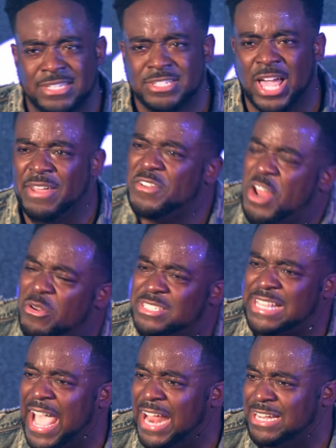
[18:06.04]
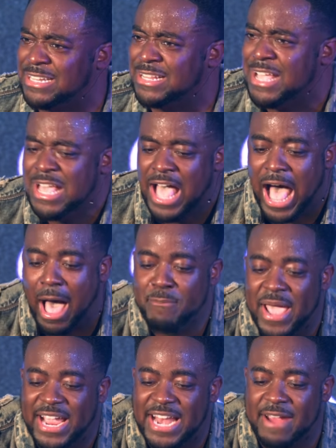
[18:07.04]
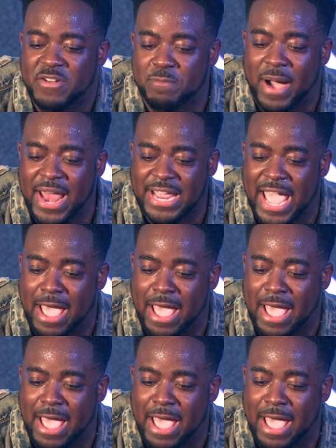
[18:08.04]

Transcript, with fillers: Y'all ever notice that? I'm making everybody